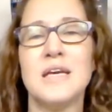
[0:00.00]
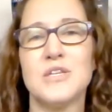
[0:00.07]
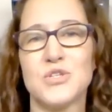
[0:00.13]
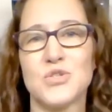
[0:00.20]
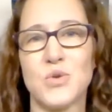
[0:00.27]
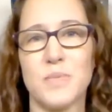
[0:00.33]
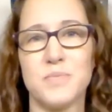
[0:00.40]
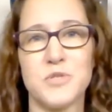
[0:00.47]

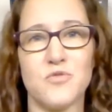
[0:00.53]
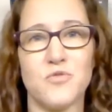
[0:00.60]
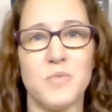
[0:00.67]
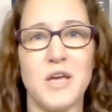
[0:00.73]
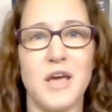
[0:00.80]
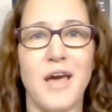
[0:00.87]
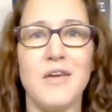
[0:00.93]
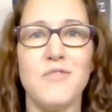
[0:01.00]
disruptive
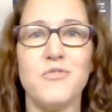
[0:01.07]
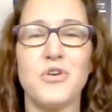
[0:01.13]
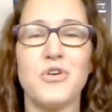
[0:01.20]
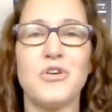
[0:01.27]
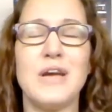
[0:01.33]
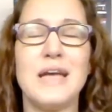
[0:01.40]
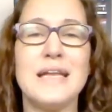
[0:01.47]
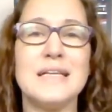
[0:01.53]

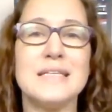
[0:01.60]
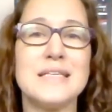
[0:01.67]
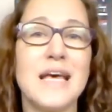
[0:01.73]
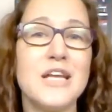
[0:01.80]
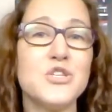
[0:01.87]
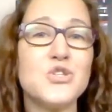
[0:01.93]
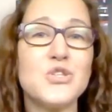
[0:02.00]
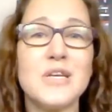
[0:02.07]
behavior,
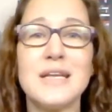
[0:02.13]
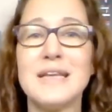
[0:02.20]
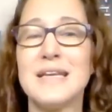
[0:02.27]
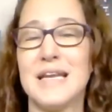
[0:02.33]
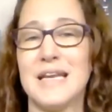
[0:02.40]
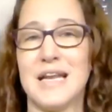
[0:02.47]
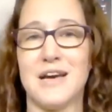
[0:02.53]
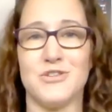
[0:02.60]

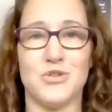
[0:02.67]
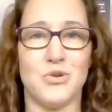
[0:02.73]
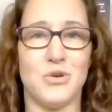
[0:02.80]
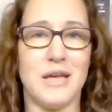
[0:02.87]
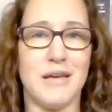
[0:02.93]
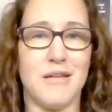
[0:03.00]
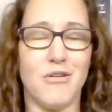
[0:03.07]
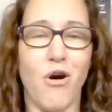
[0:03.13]
inattention, not
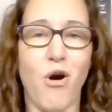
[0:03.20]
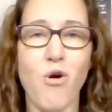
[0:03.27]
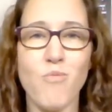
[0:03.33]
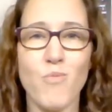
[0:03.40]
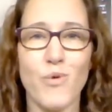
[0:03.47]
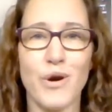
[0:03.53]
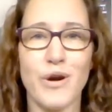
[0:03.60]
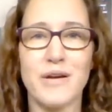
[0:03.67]
turning in
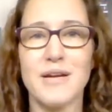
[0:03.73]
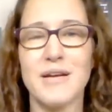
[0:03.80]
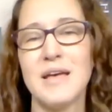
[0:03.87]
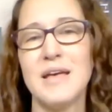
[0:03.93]
homework,